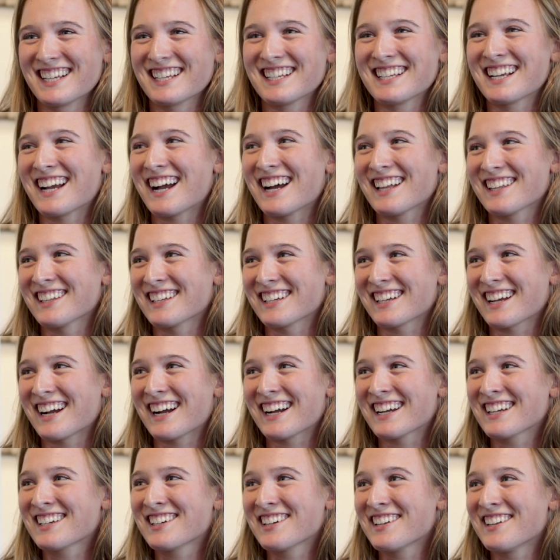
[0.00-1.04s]
taking. Yeah, like
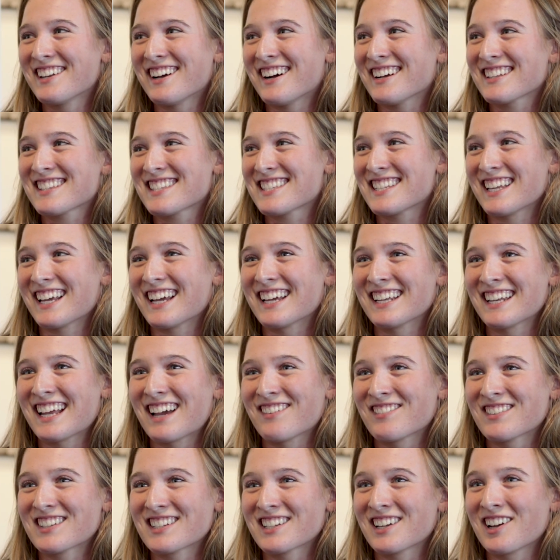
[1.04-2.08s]
I could not stand
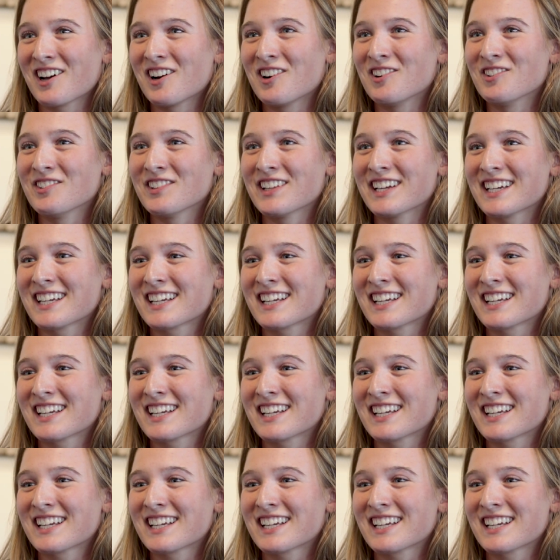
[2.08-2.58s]
having to go like